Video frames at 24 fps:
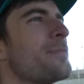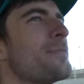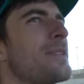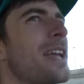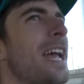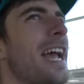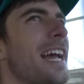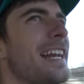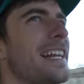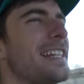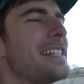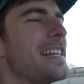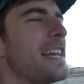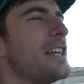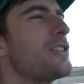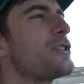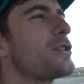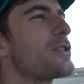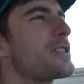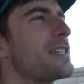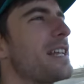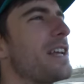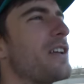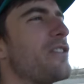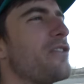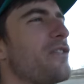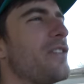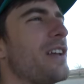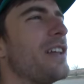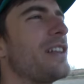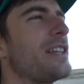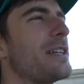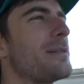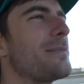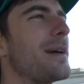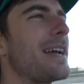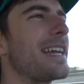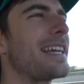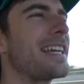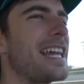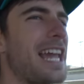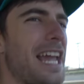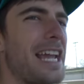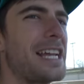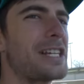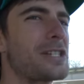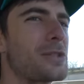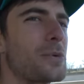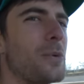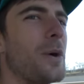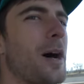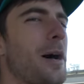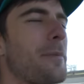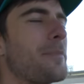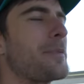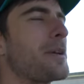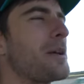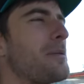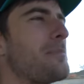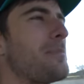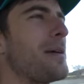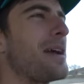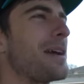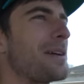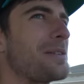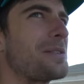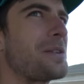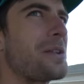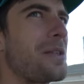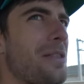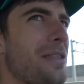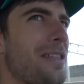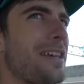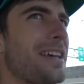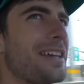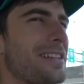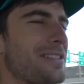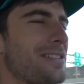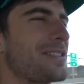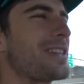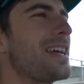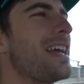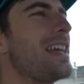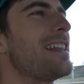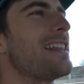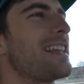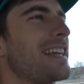And it's interesting feeling my K-Swap compared to this.